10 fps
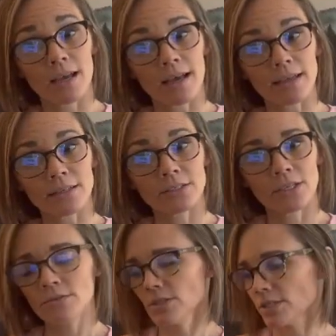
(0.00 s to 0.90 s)
I could
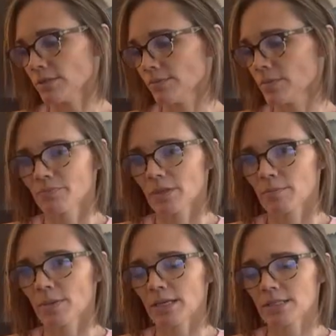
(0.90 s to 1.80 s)
coach you.
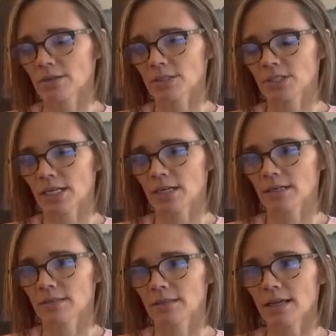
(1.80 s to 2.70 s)
But so I'll
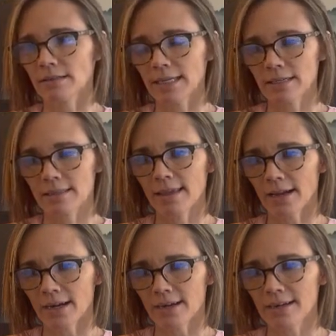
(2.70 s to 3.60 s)
share a link
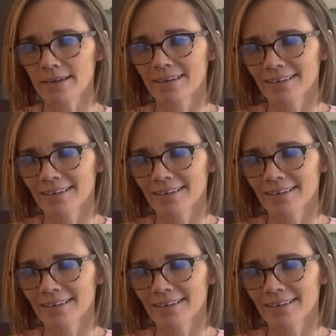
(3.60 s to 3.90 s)
there.